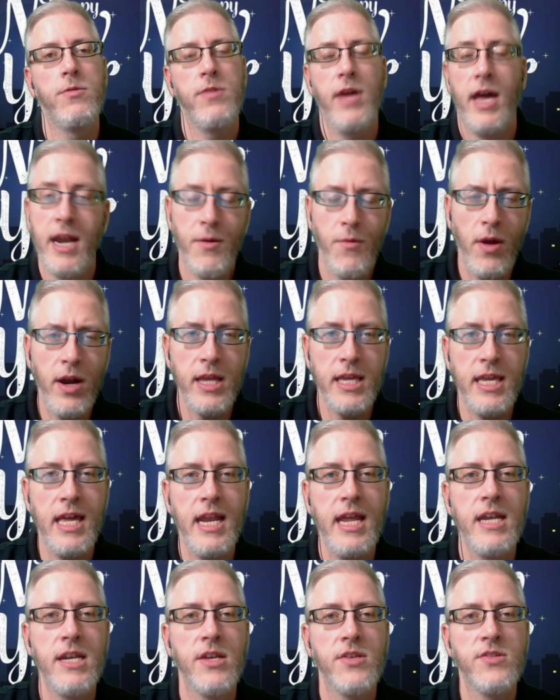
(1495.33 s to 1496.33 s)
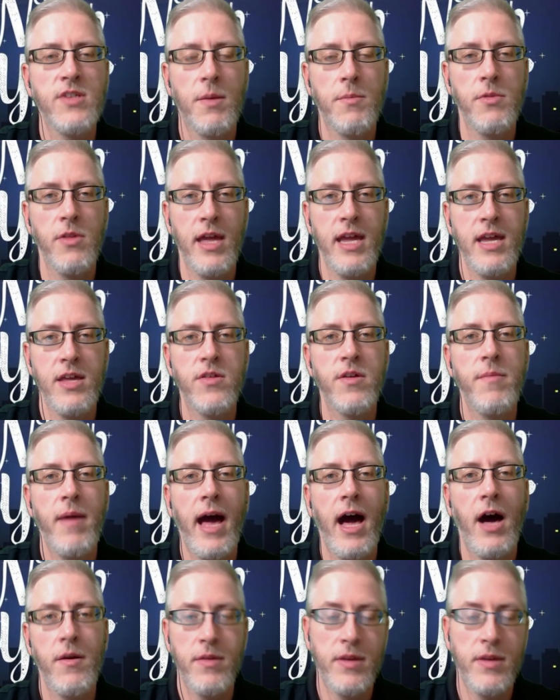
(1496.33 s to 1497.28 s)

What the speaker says: And I want to get into some length about,